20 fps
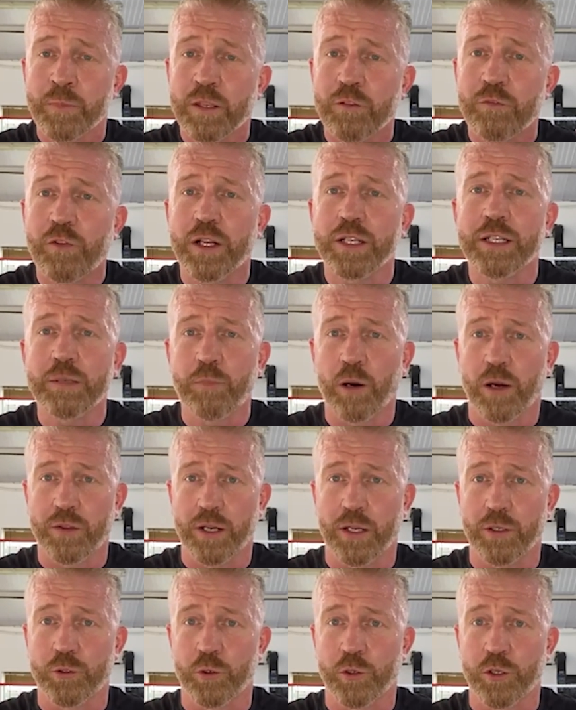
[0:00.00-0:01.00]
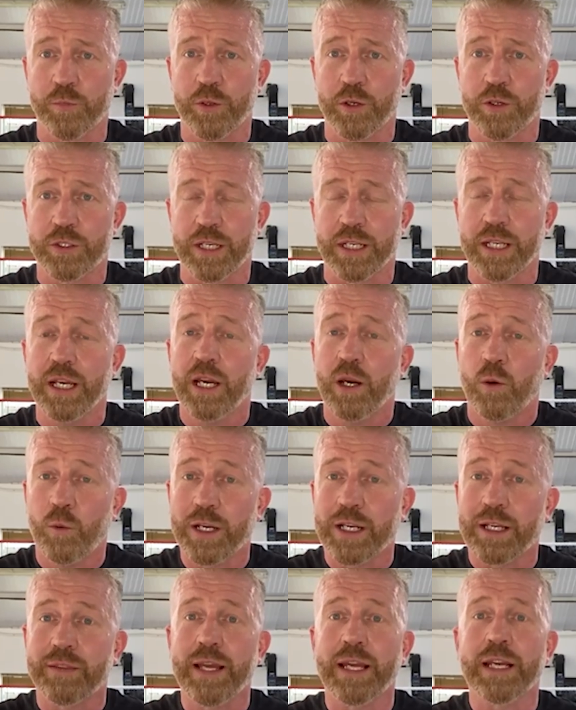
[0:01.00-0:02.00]
funded by the local community,
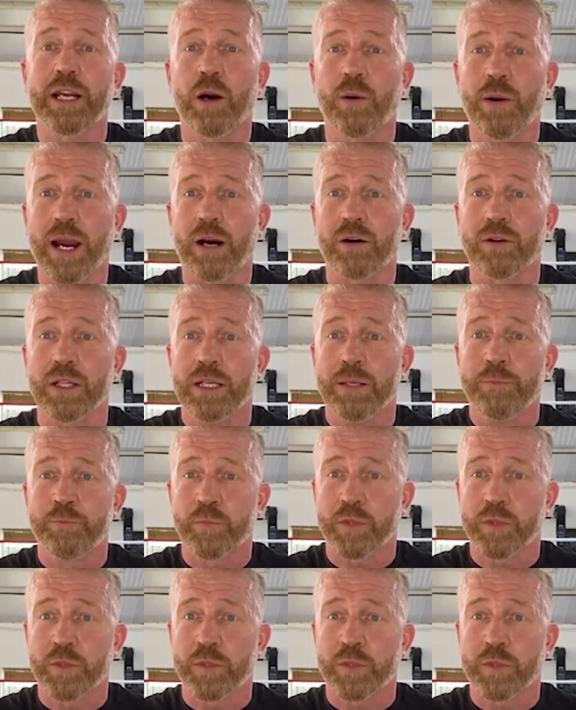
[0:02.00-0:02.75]
we can then go out,